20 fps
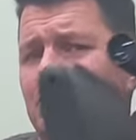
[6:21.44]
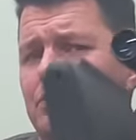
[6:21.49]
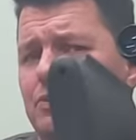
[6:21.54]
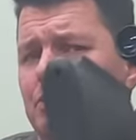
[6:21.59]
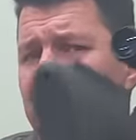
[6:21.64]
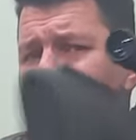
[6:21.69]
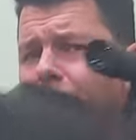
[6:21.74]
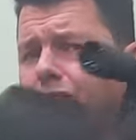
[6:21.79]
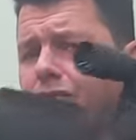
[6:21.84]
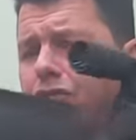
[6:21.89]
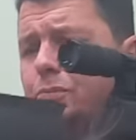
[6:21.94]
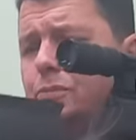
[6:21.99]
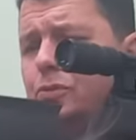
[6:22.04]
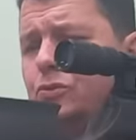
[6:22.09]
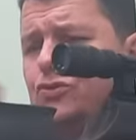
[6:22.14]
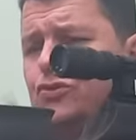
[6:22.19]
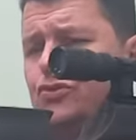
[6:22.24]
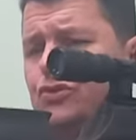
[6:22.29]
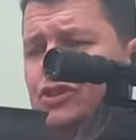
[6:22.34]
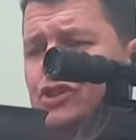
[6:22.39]
very comfortable to
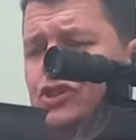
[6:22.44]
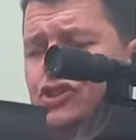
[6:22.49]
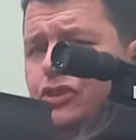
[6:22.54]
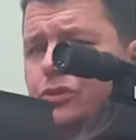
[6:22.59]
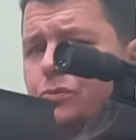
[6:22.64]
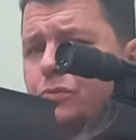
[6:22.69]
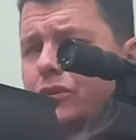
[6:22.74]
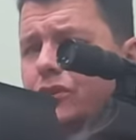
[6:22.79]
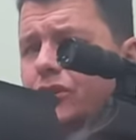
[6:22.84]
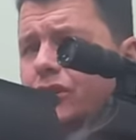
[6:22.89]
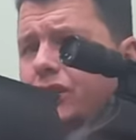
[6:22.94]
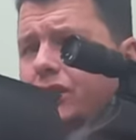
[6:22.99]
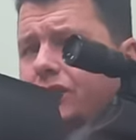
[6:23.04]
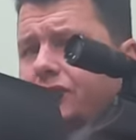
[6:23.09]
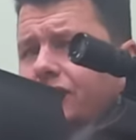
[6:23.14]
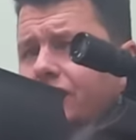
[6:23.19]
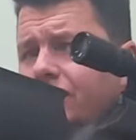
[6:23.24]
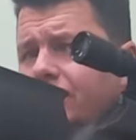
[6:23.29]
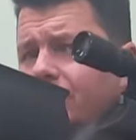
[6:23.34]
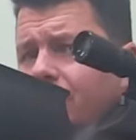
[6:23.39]
try and shoot one of these
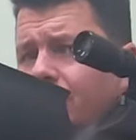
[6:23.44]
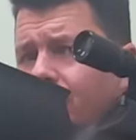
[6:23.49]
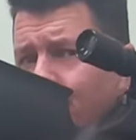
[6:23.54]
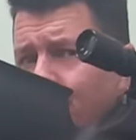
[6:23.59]
the